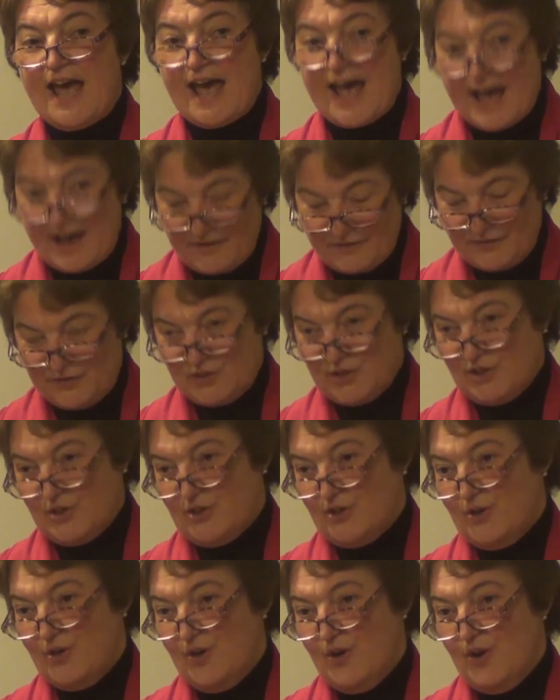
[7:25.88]

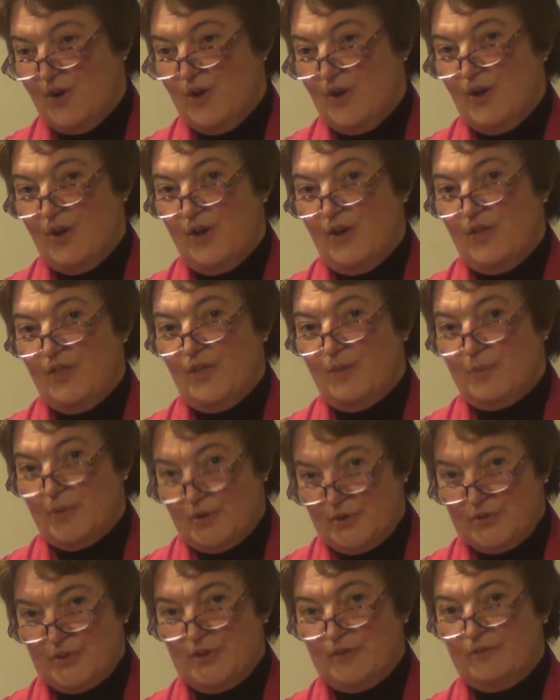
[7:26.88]
after the
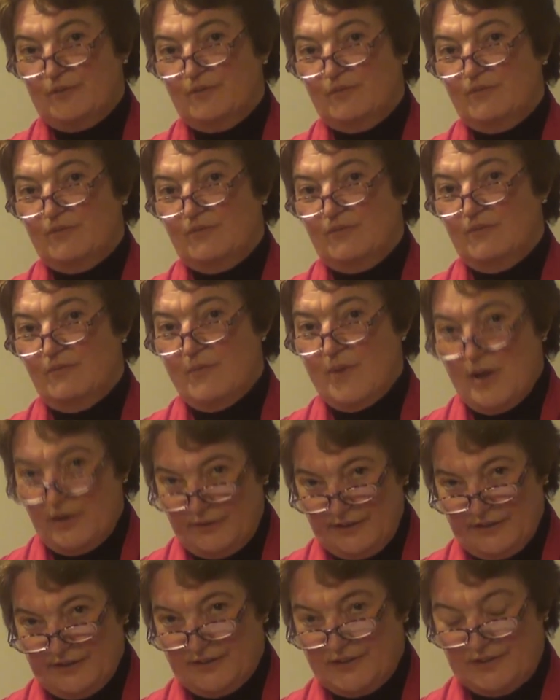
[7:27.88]
person
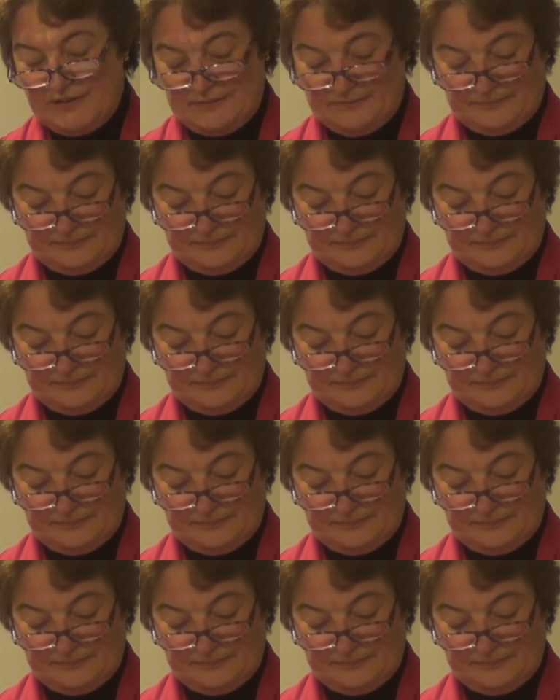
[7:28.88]
mailed it.